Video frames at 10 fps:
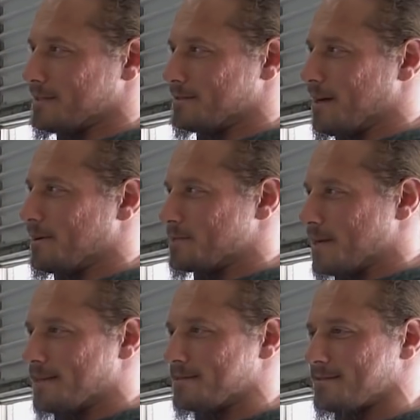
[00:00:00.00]
to use all your
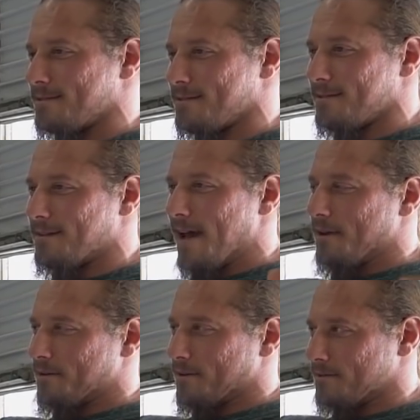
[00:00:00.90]
chest
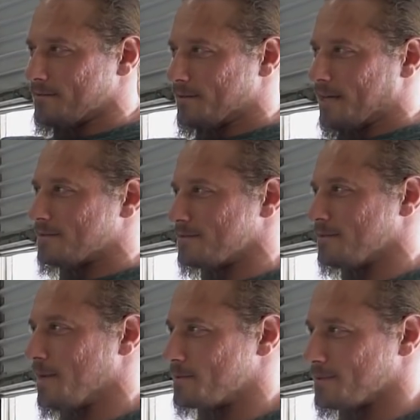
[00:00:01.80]
and your delts
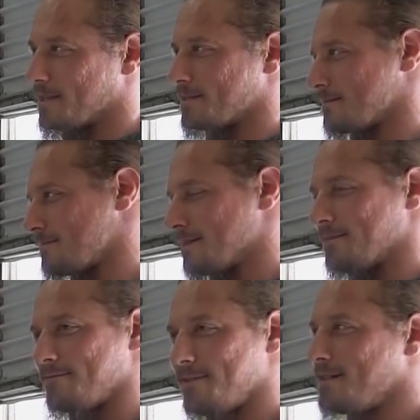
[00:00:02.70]
in the best position.
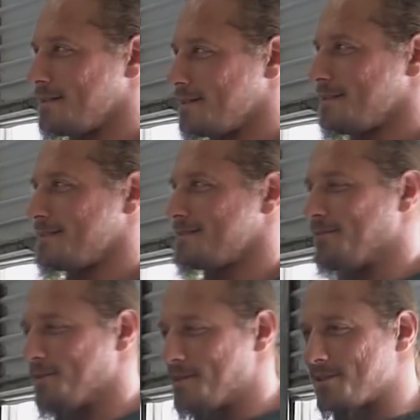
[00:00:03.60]
So
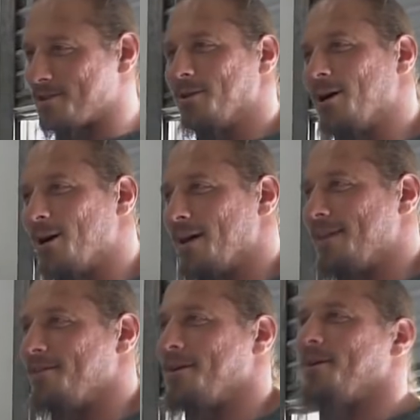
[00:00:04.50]
if you touch so low
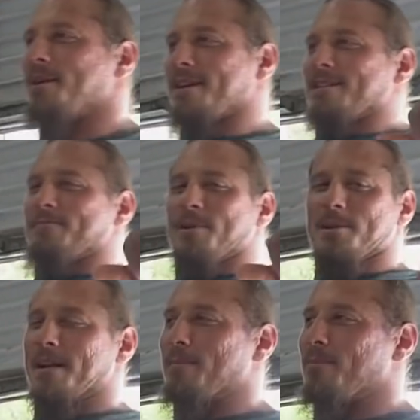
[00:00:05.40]
that you can only kind of
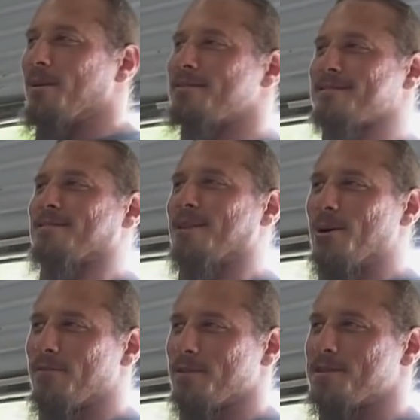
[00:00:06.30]
push it up where it's
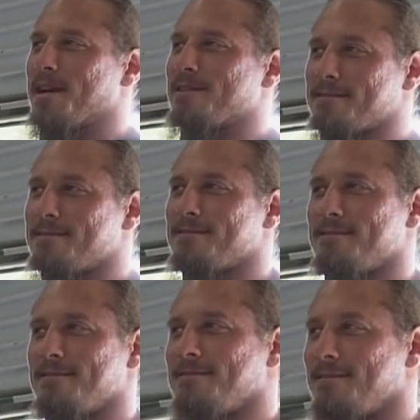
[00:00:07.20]
low over the chest,
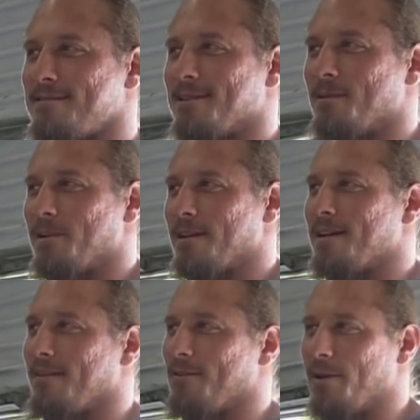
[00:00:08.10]
it's going to be
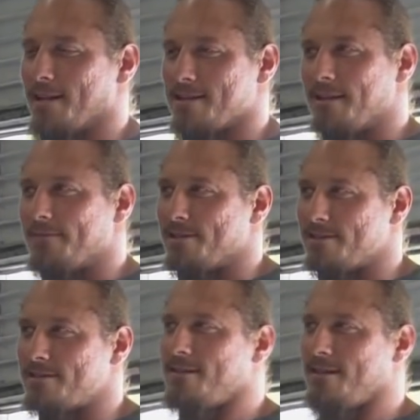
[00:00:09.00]
kind of the weakest leverages.